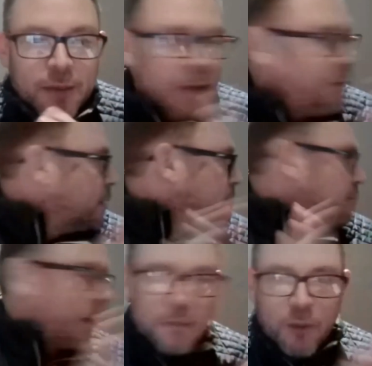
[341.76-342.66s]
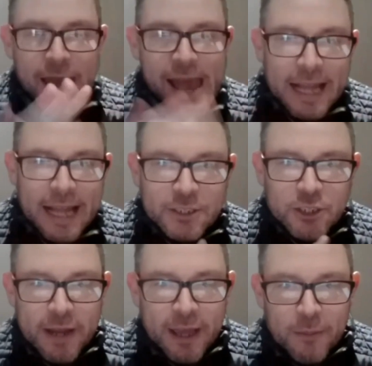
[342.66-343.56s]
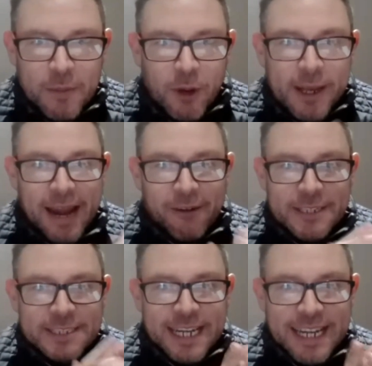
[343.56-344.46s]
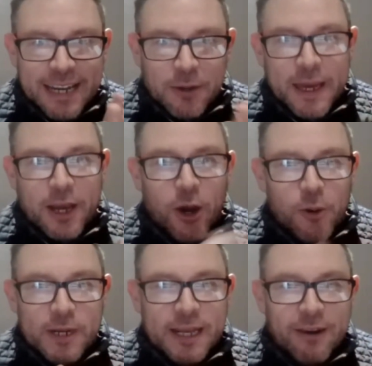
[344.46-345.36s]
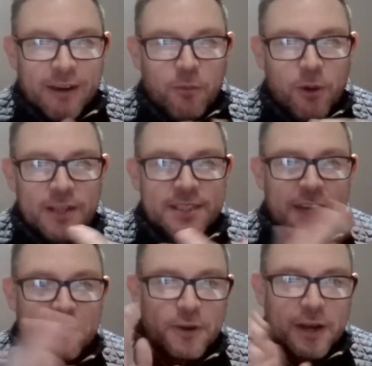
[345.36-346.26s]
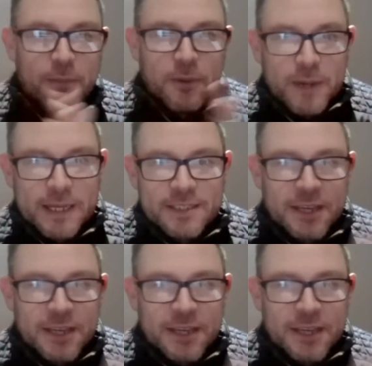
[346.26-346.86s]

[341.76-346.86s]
If I rub in my hands, sorry, I'm in my garage. It's a little bit cold in here. I haven't worked in here for a couple of weeks,